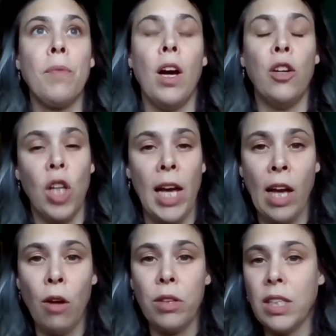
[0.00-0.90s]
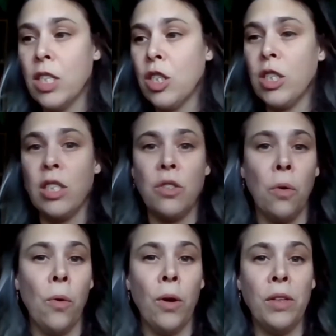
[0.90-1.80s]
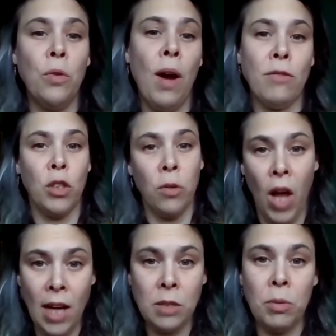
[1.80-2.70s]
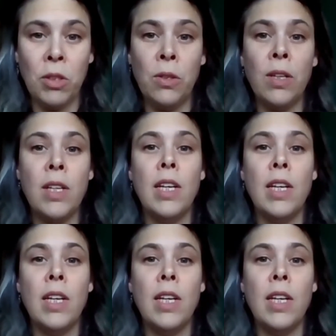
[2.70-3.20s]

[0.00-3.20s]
underlying health conditions or you have to the hospital.